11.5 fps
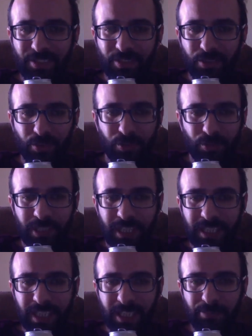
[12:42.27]
Sure,
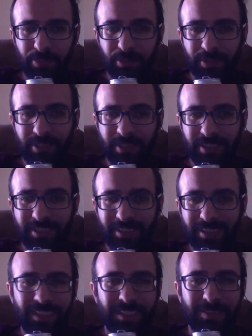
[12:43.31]
any person.
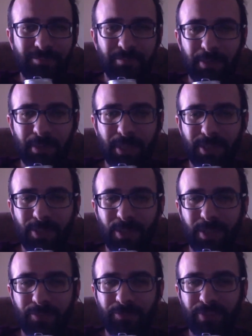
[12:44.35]
Maybe Hello? Also our
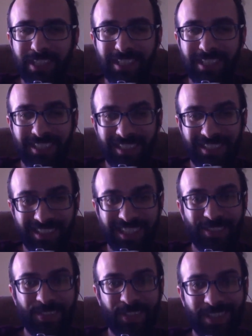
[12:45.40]
physicists can
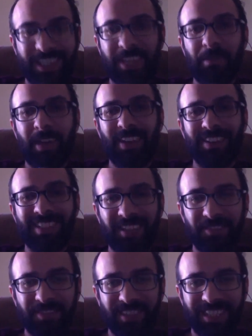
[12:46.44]
talk about
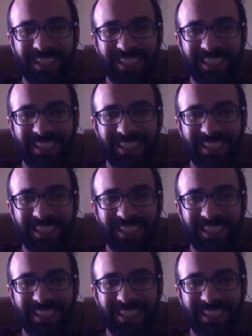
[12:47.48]
something.